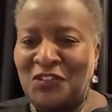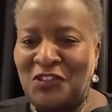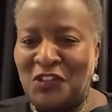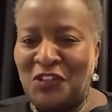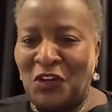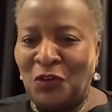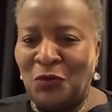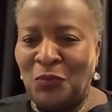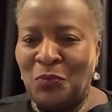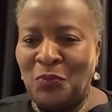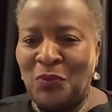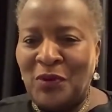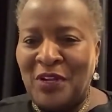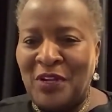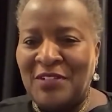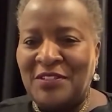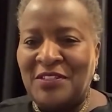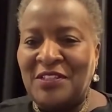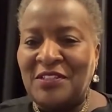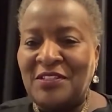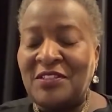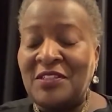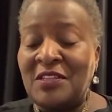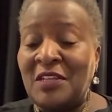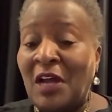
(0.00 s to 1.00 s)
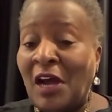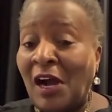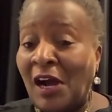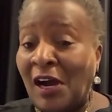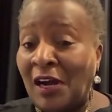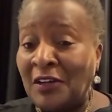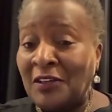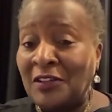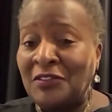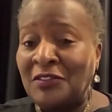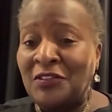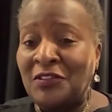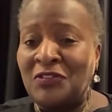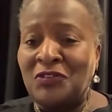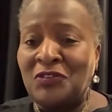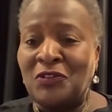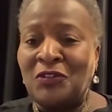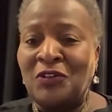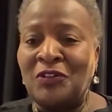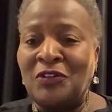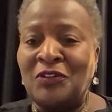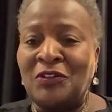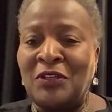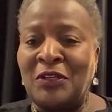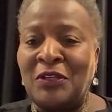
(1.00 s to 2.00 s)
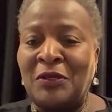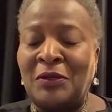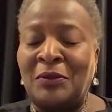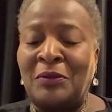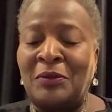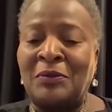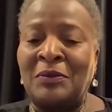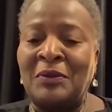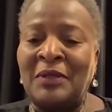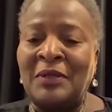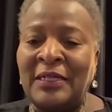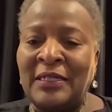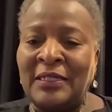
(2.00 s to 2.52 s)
Joan Prince. It's an honor to join you,